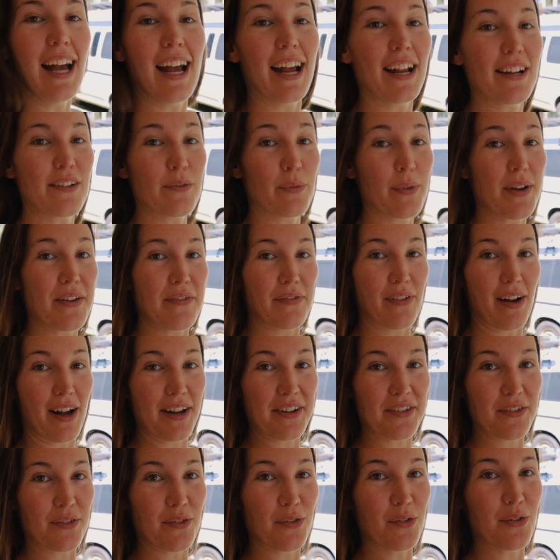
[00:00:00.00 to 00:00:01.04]
and we
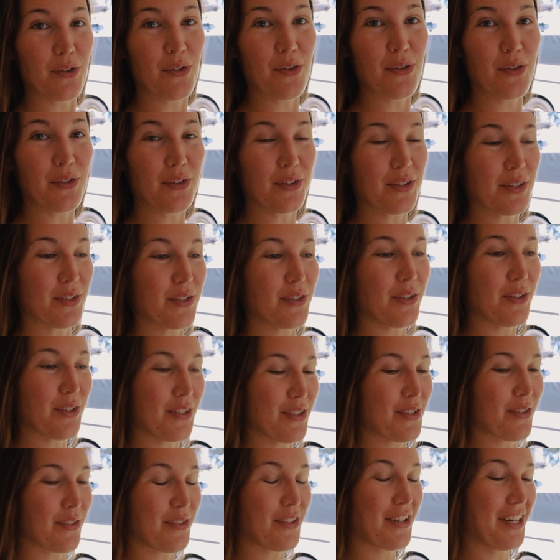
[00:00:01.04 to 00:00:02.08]
find all
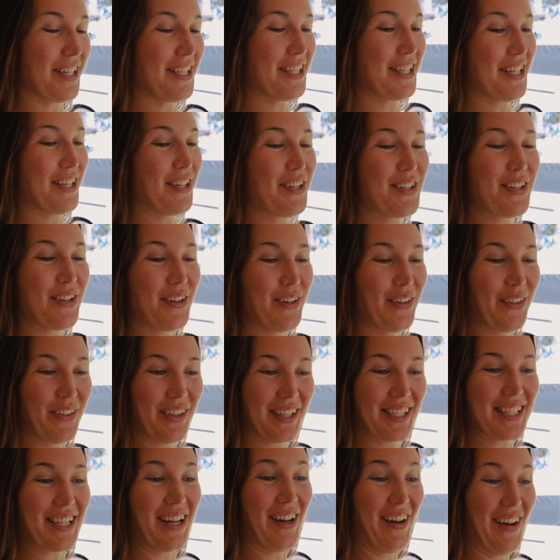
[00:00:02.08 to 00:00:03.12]
sorts of creatures all
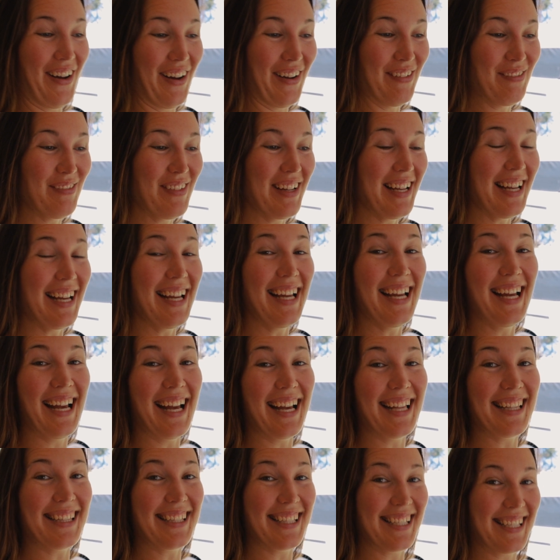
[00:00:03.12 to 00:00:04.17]
the time.
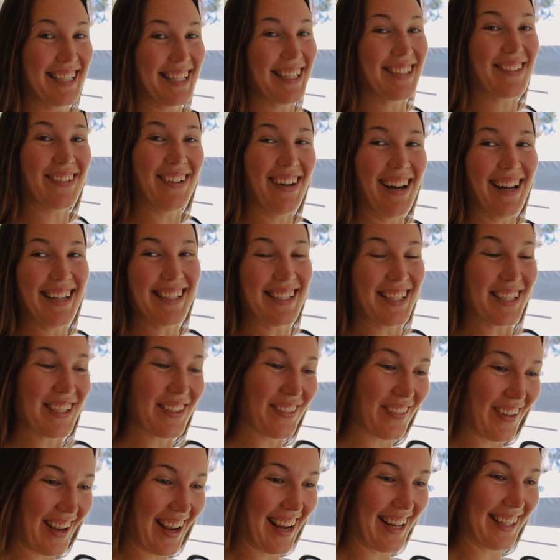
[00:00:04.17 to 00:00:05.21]
And this is what I
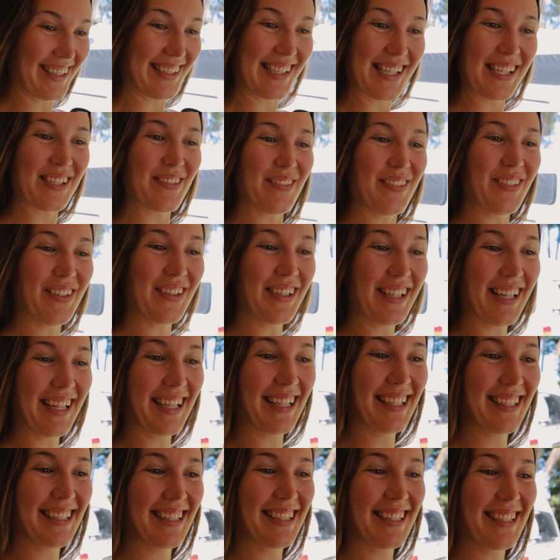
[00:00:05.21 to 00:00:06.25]
just found this
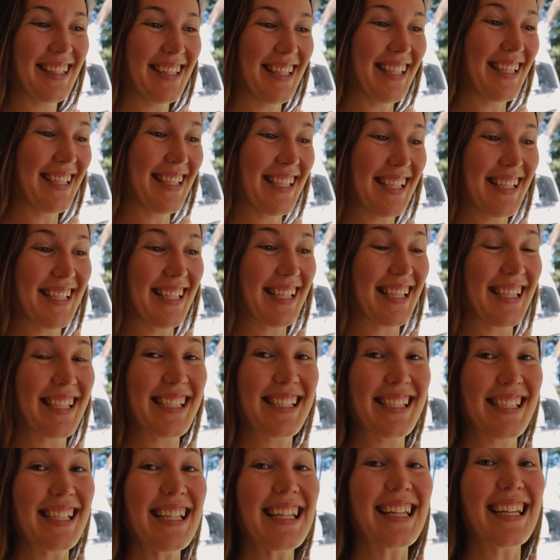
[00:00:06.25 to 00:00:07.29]
morning. This is a
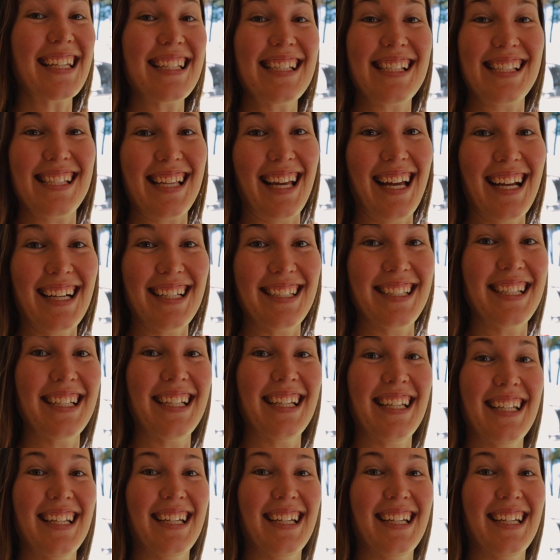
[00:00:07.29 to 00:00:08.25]
stick insect,